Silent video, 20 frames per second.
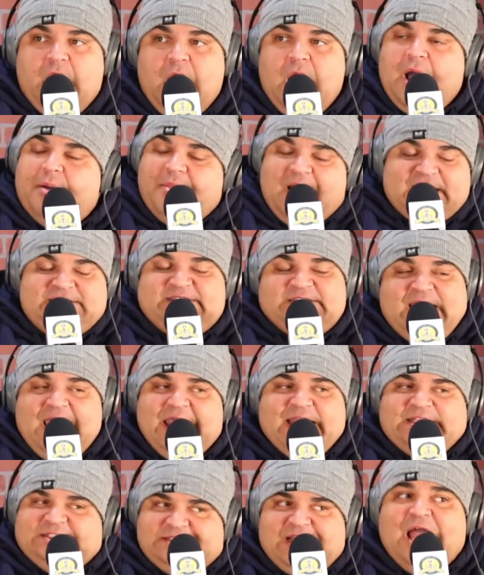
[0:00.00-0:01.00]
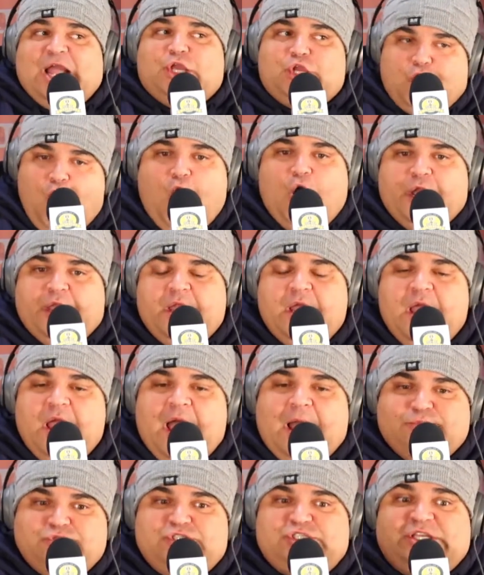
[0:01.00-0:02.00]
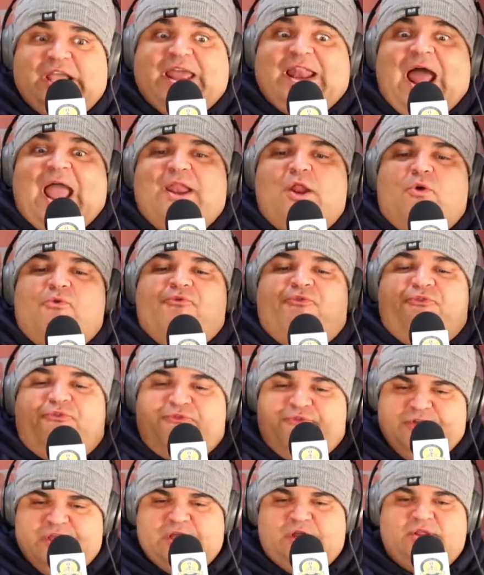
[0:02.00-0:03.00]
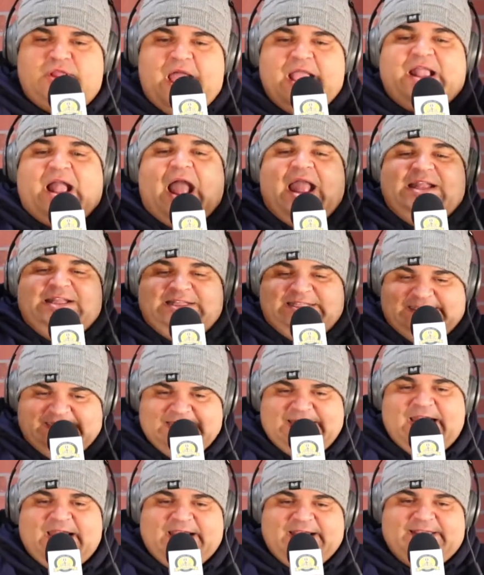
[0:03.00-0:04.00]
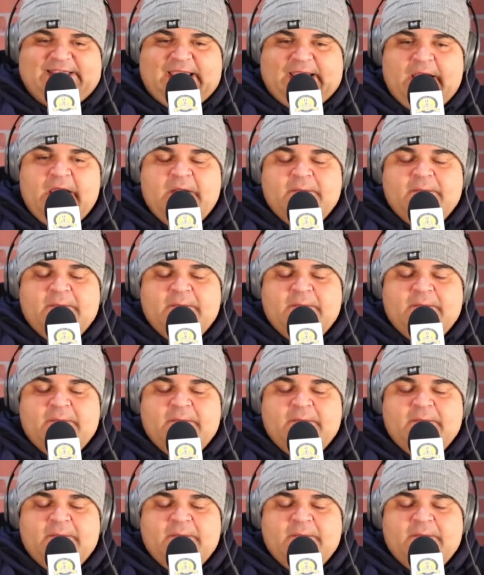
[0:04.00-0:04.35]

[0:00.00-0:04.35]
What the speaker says: I'm not saying it's not good. I'm just saying I don't feel like I did anything.